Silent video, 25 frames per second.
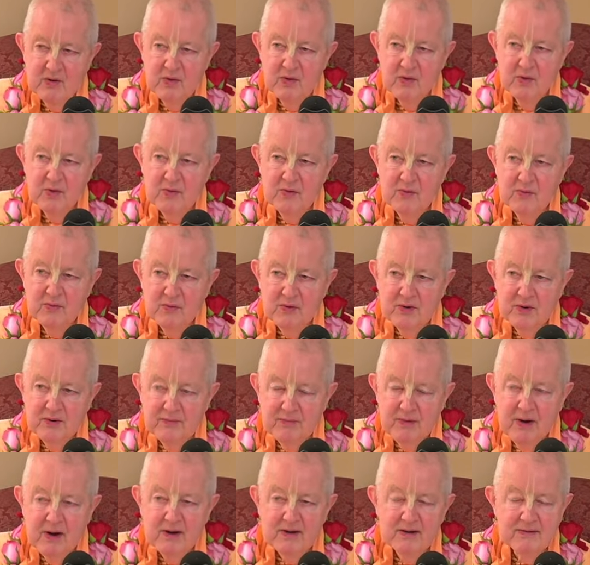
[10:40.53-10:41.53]
we're
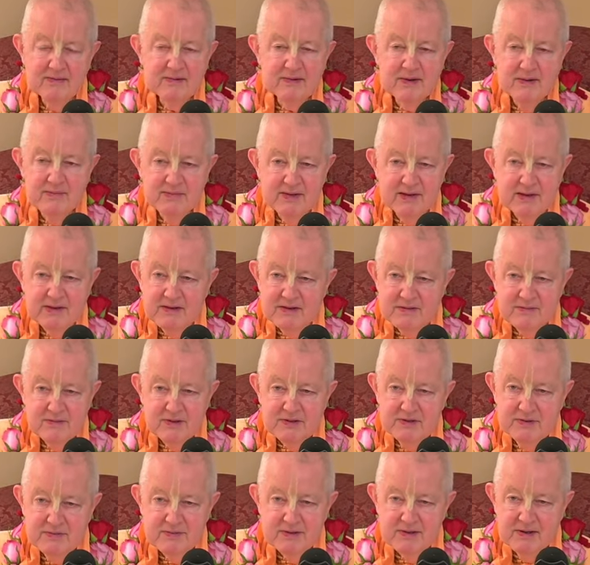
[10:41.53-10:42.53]
part of something that's much
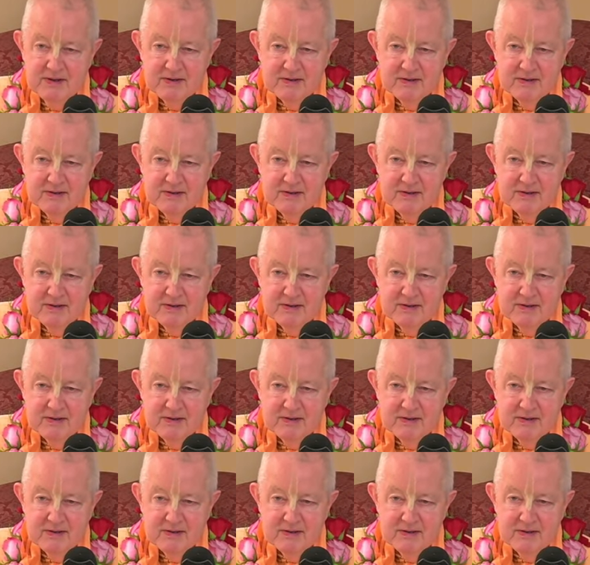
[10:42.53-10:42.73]
bigger.